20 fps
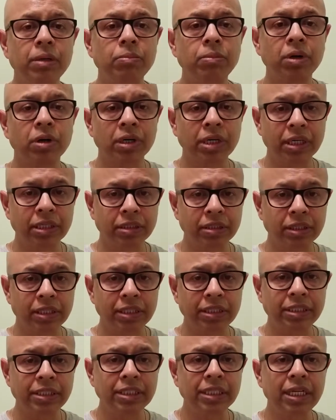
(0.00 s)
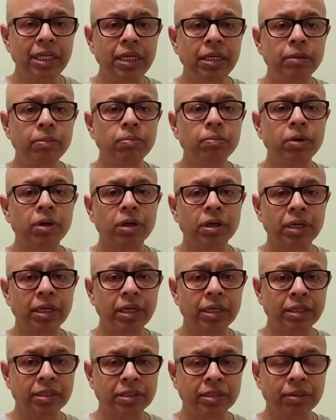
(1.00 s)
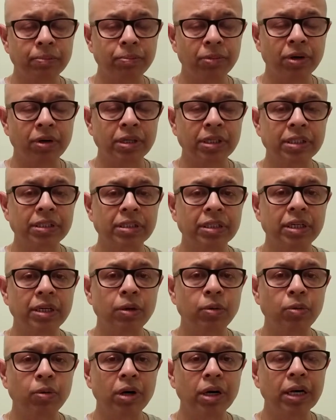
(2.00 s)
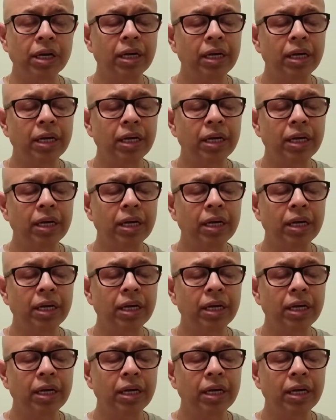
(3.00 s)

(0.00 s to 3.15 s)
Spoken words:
moderation in sleep, moderation in work,